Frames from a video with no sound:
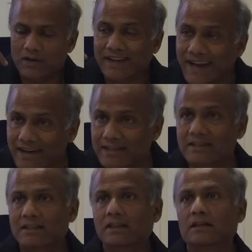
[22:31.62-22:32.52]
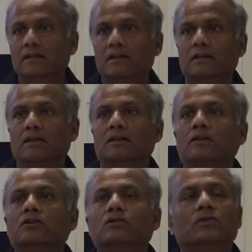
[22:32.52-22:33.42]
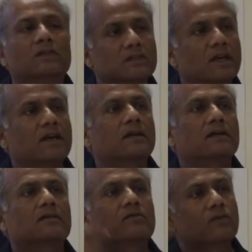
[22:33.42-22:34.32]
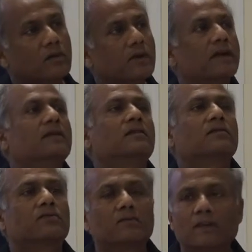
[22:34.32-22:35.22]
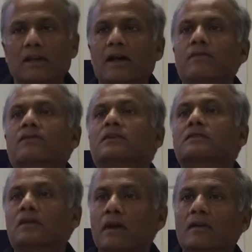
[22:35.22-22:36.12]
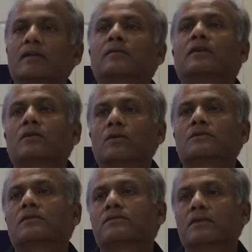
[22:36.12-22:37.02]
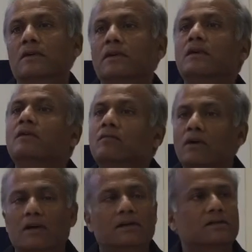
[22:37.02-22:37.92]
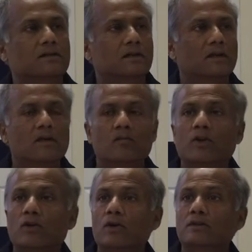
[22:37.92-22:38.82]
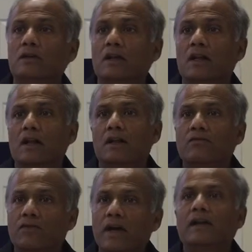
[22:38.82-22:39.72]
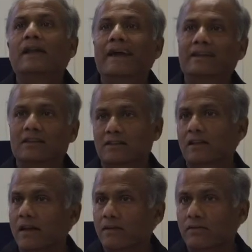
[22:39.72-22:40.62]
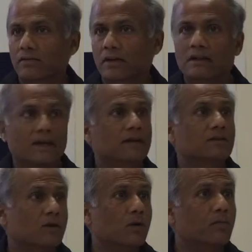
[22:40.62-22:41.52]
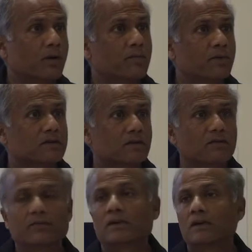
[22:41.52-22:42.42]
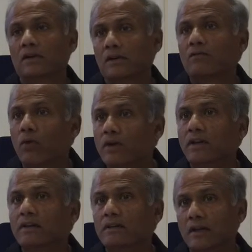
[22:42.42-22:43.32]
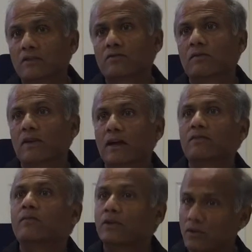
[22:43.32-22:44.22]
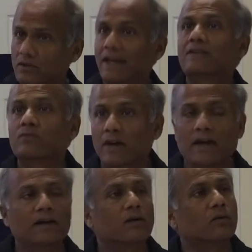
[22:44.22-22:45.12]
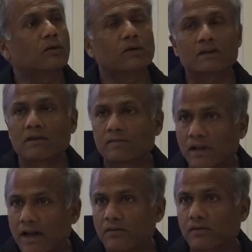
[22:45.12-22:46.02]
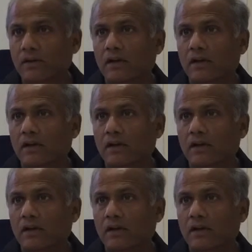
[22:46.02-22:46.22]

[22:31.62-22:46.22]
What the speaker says: tendency to desire from anything from the life is the ultimate cause of violence. Because if I like this life, and that is the whole purpose of wanting things from life, because that's why I don't want to give up the life.